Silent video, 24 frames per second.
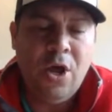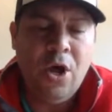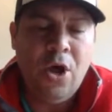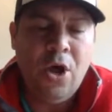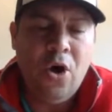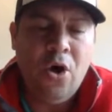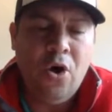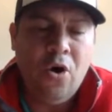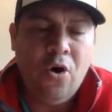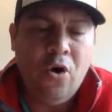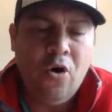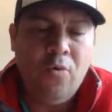
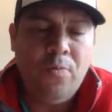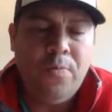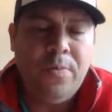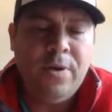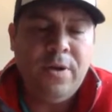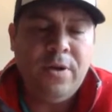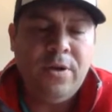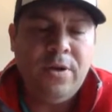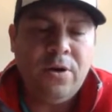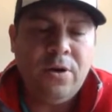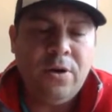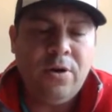opened
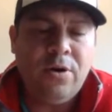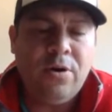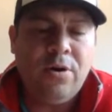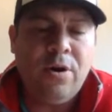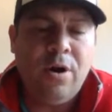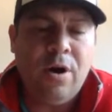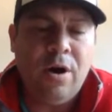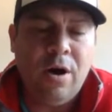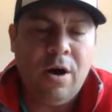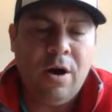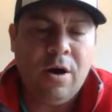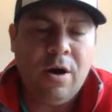her
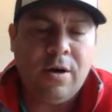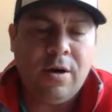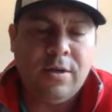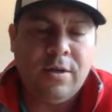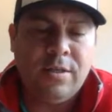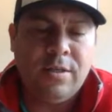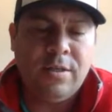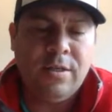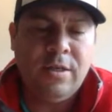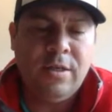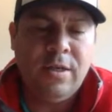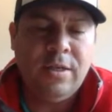heart
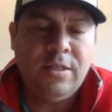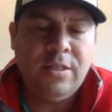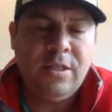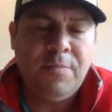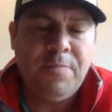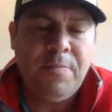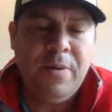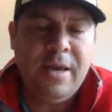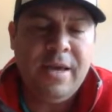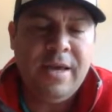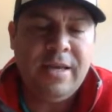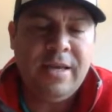to pay
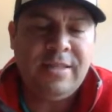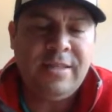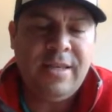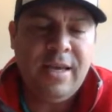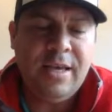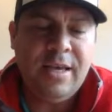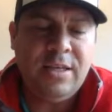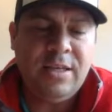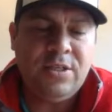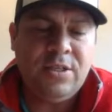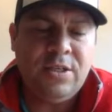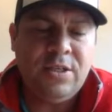
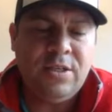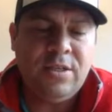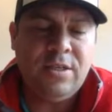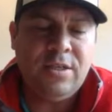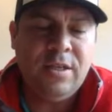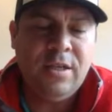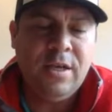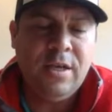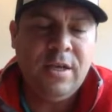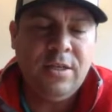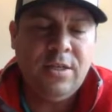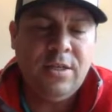attention
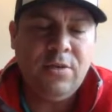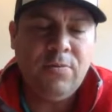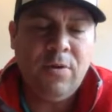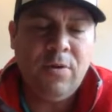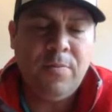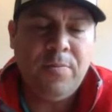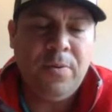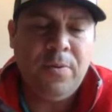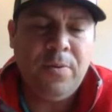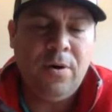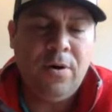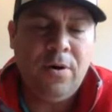to what
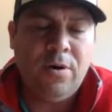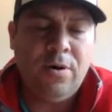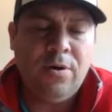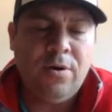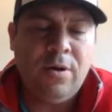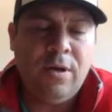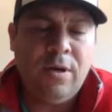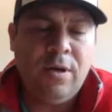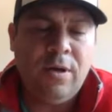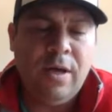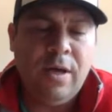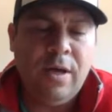Paul,
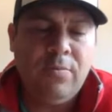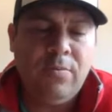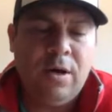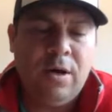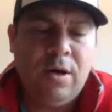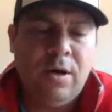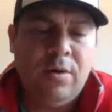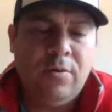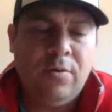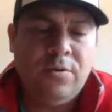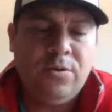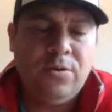uh,
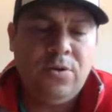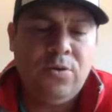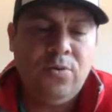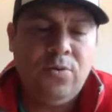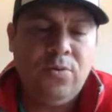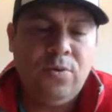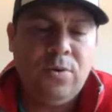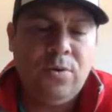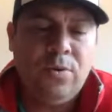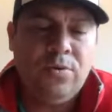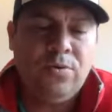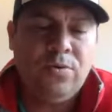to,
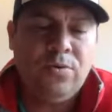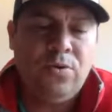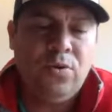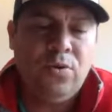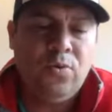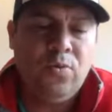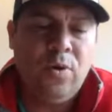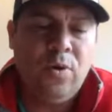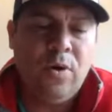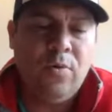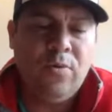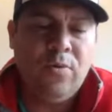to
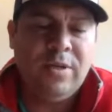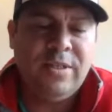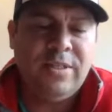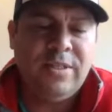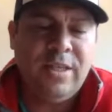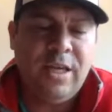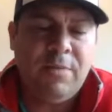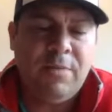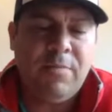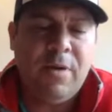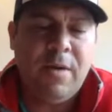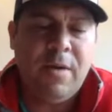what was said
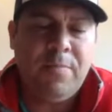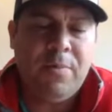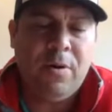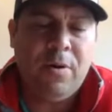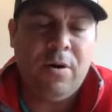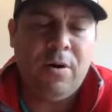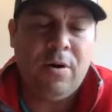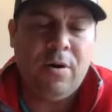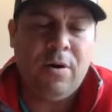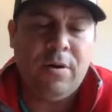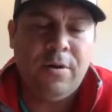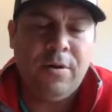by
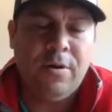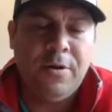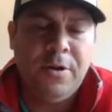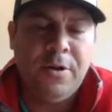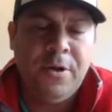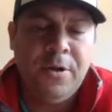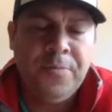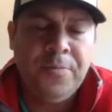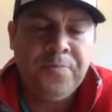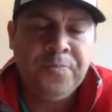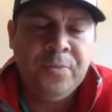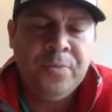Paul.
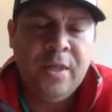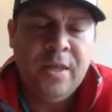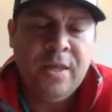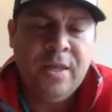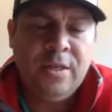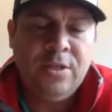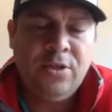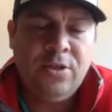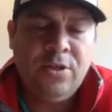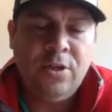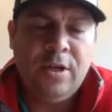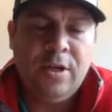So
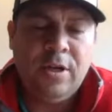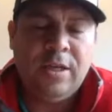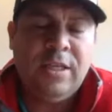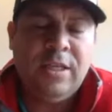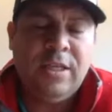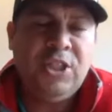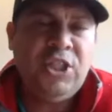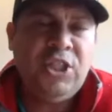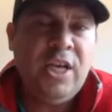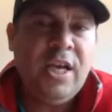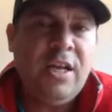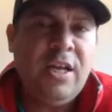look, she
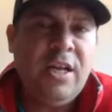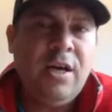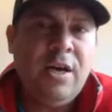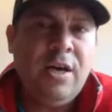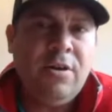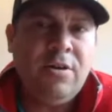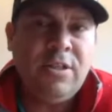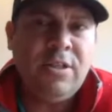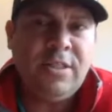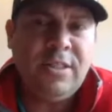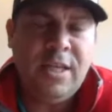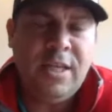had an
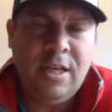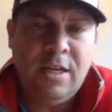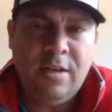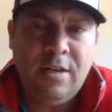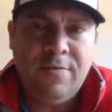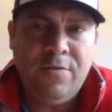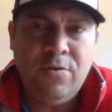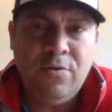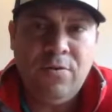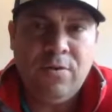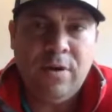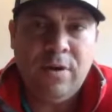understanding of
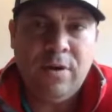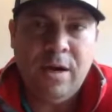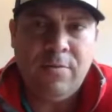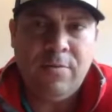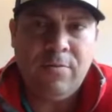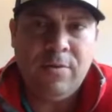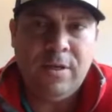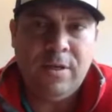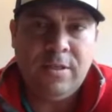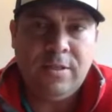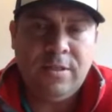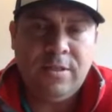who God
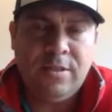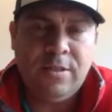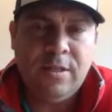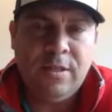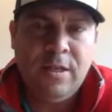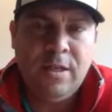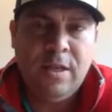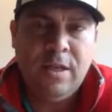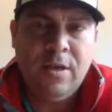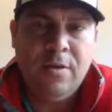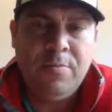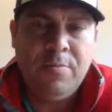was.
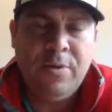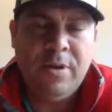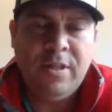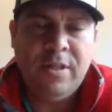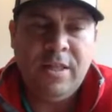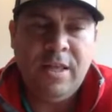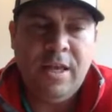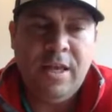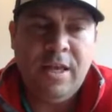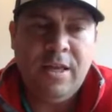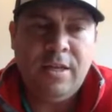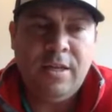But
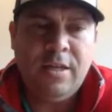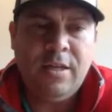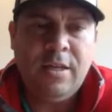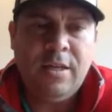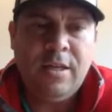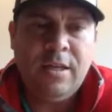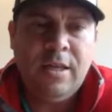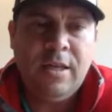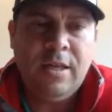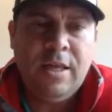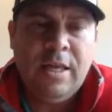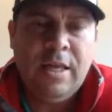then
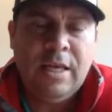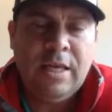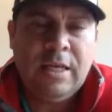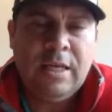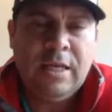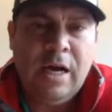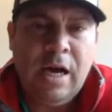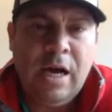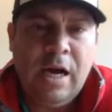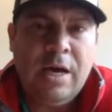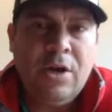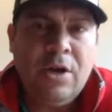
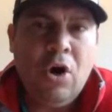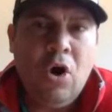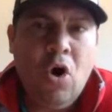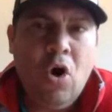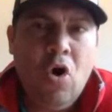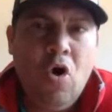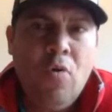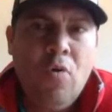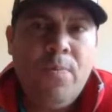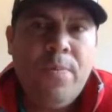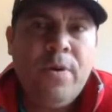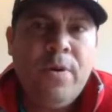God
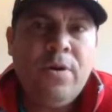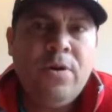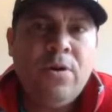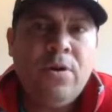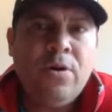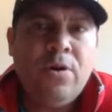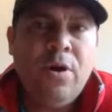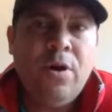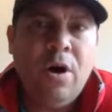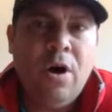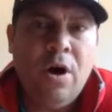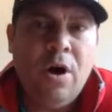opened her
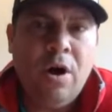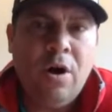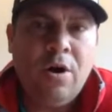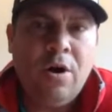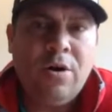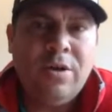heart